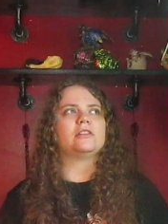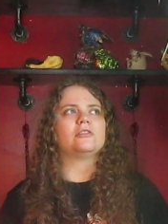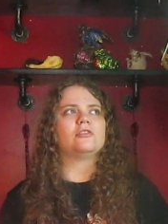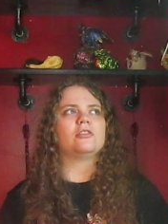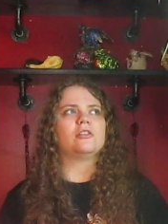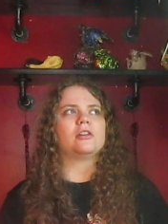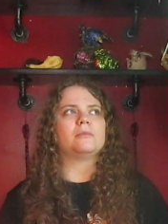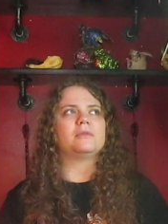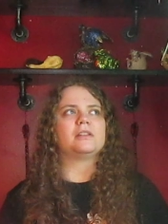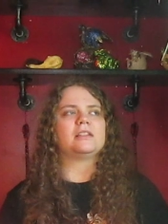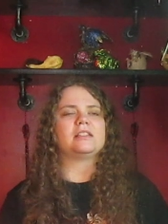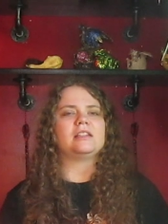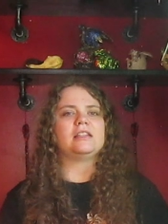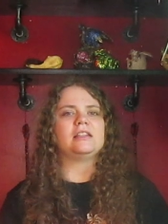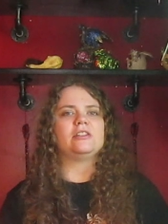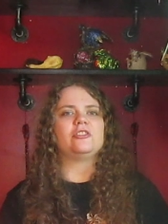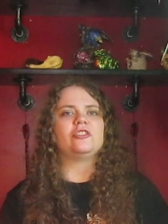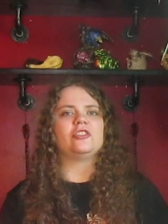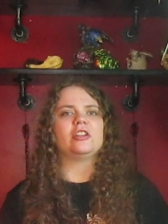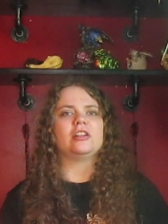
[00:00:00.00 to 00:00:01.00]
took him to
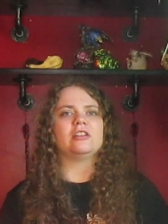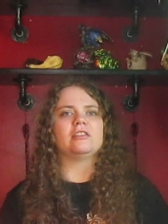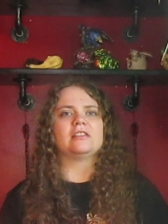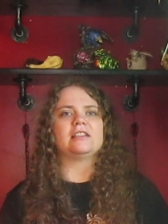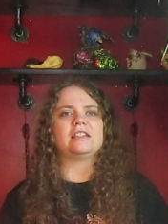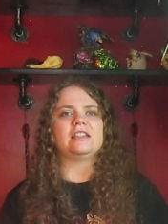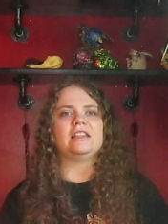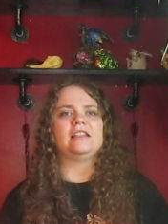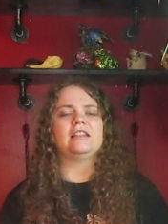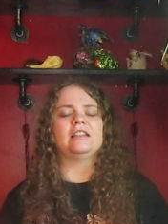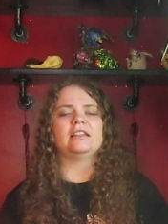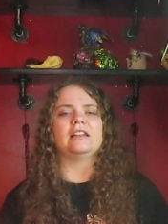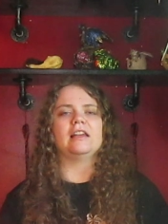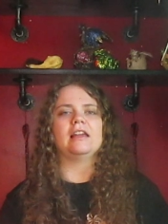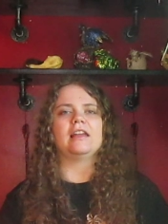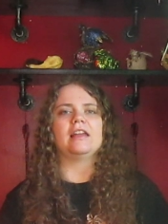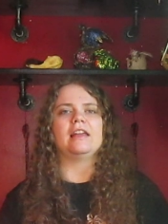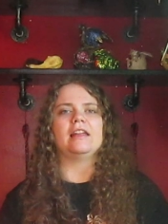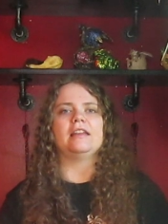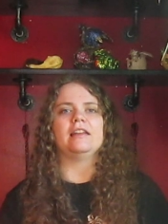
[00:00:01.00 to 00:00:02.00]
see Chelsea
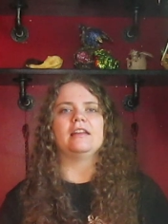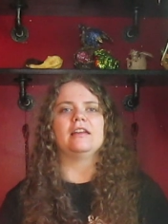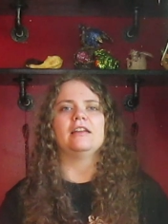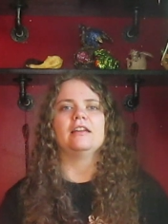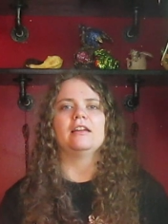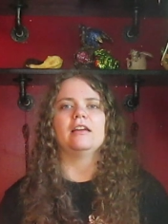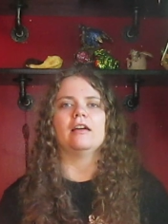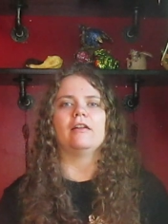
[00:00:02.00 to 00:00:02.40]
Glynn,